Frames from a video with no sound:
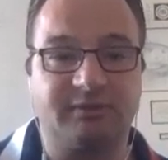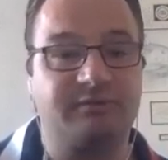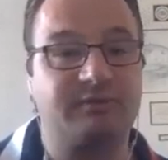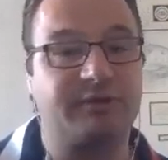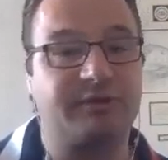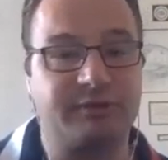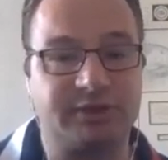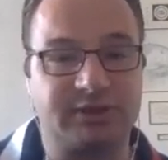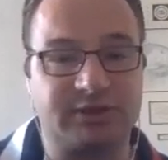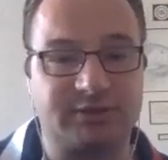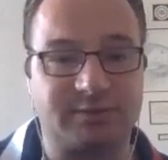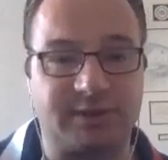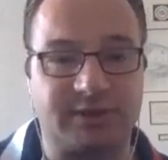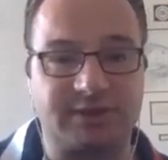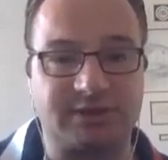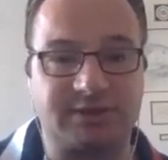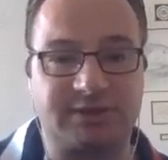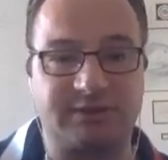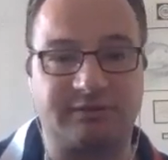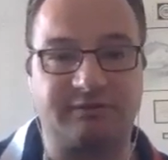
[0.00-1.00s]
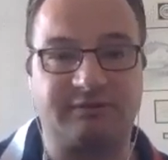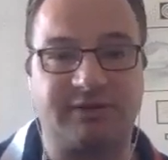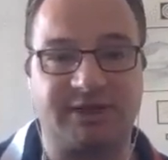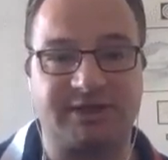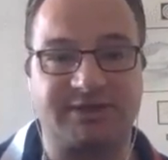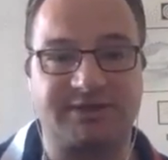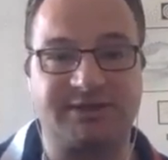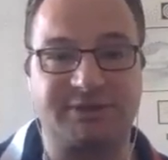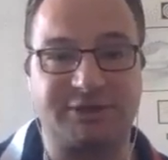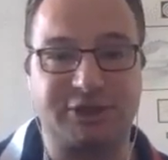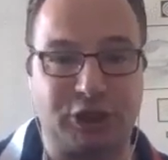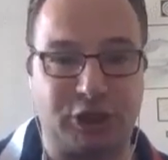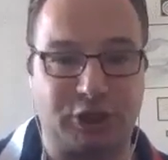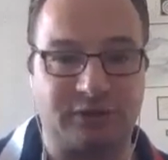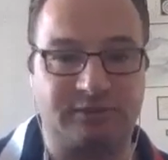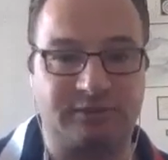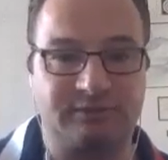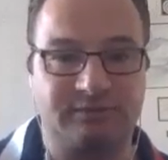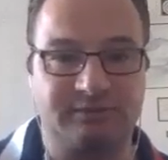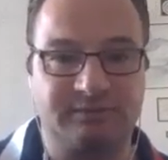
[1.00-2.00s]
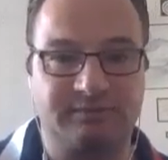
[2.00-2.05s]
very expensive lesson to learn.